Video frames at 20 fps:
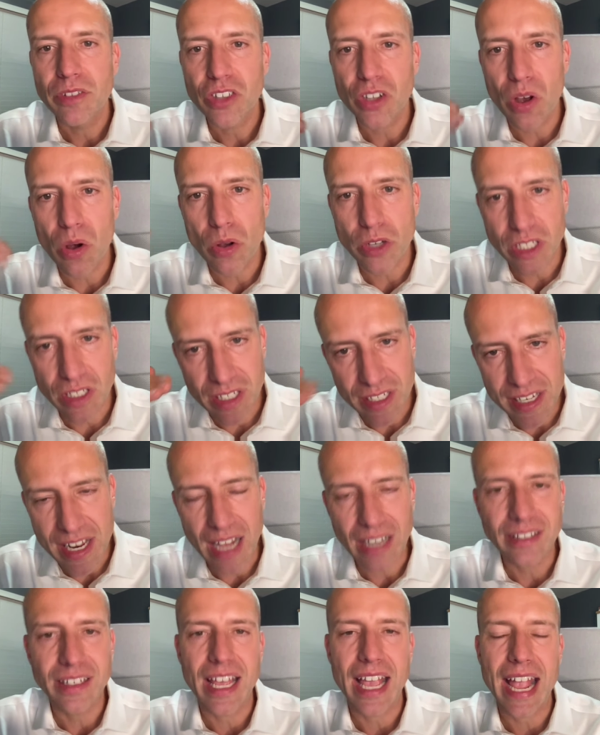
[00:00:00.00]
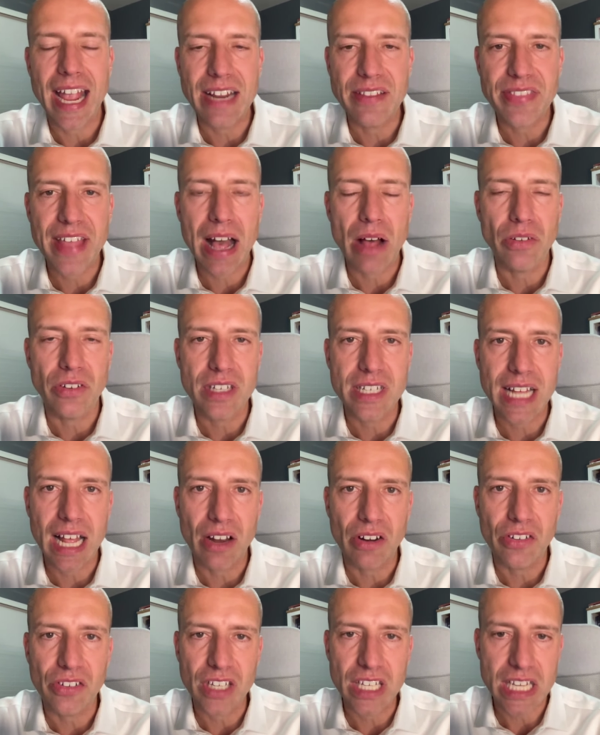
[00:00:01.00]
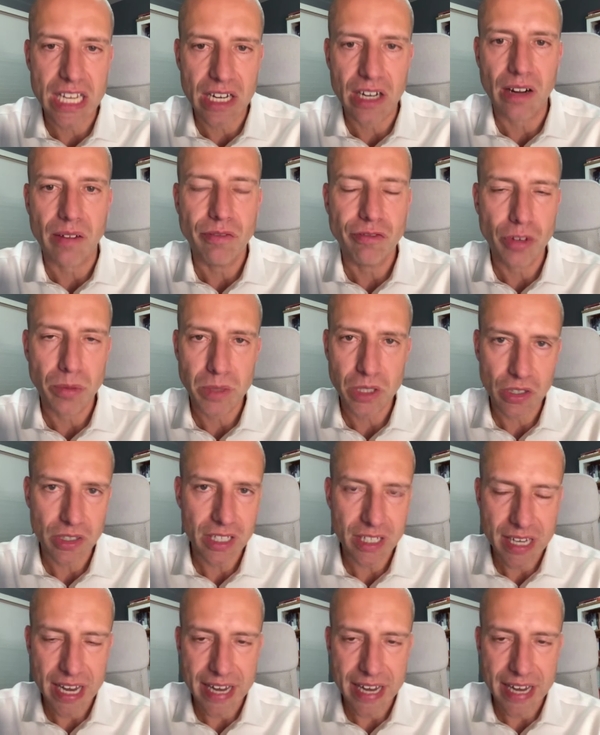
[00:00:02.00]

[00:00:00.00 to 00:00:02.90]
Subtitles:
So you deduct $8,000 a year from your